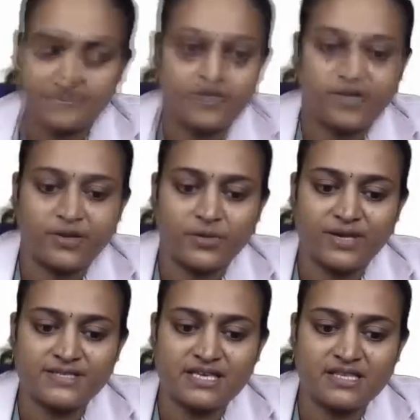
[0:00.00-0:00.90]
Here you
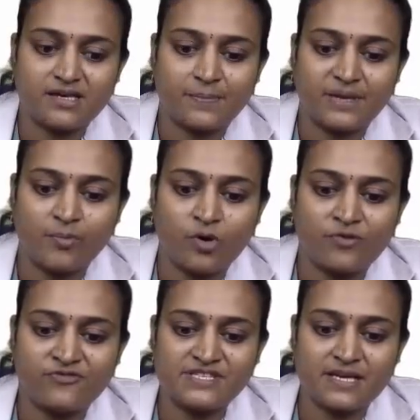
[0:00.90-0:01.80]
can see the
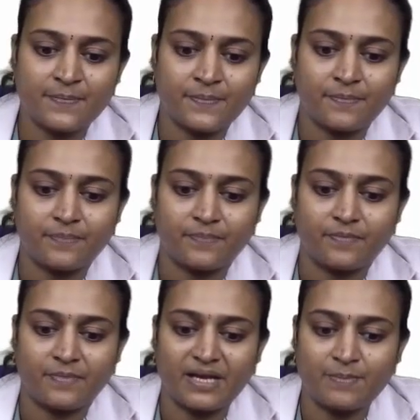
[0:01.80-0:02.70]
pleomorphism,
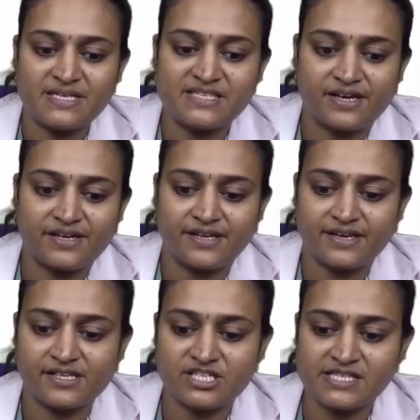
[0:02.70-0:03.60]
bulbous
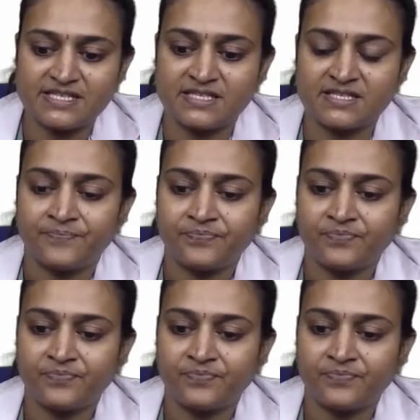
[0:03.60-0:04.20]
retiridges,